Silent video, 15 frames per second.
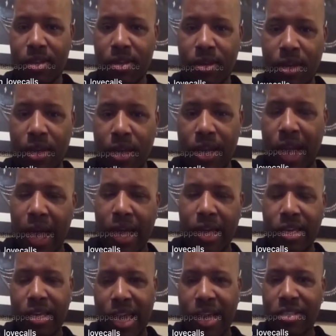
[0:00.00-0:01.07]
like,
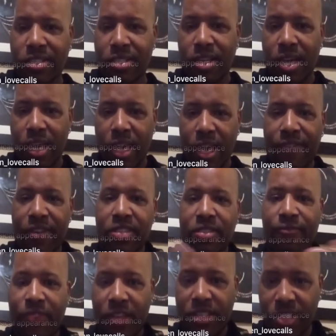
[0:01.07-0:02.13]
yes, if he's
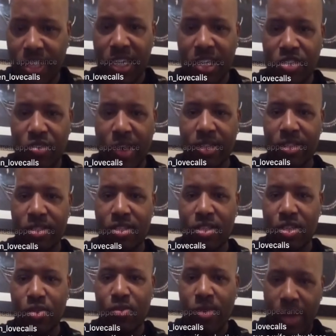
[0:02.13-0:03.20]
physically attracted to you
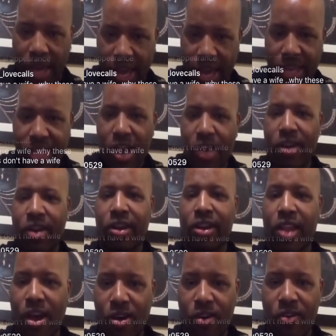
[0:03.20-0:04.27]
and y'all get
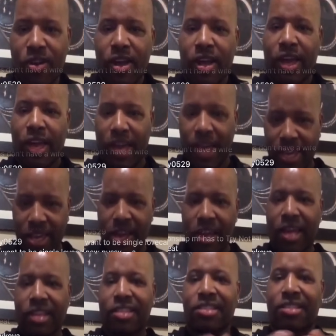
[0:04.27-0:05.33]
along and y'all like
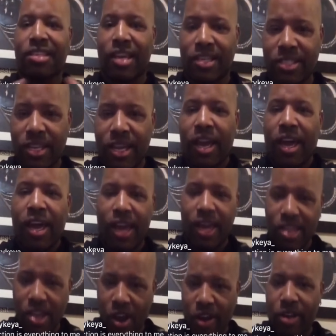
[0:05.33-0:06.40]
the sex and
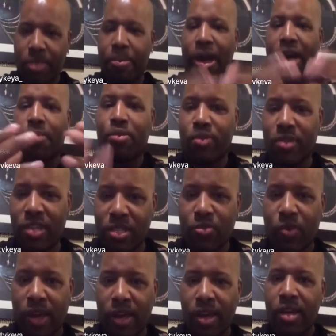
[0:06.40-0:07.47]
y'all are compatible in this
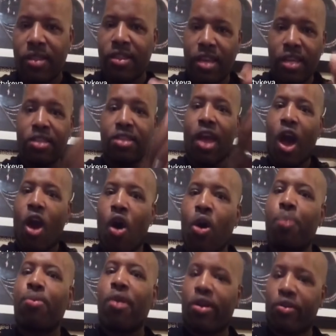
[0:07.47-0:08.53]
way, then y'all are
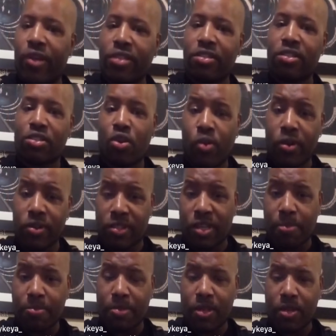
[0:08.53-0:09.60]
progressing towards
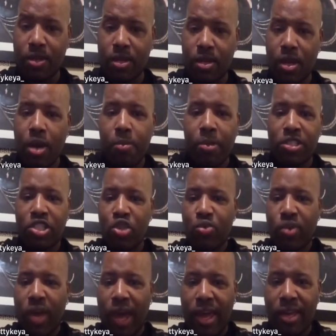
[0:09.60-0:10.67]
something. But you
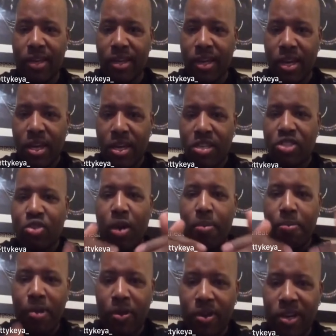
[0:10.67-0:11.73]
can't start
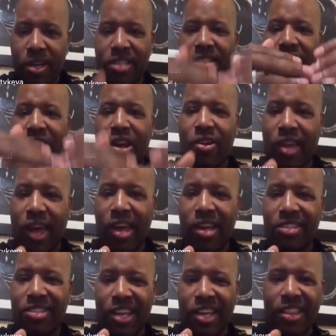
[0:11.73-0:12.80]
building a
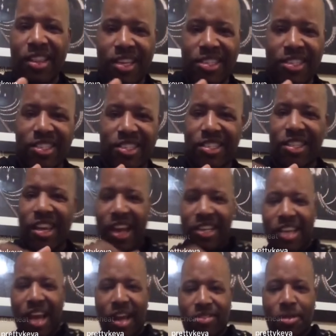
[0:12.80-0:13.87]
staircase and then snatch
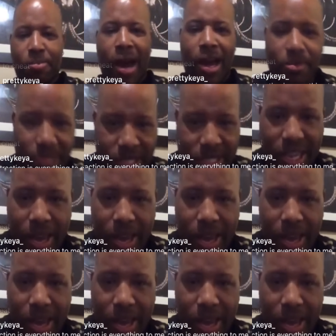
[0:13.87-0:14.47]
out the bottom step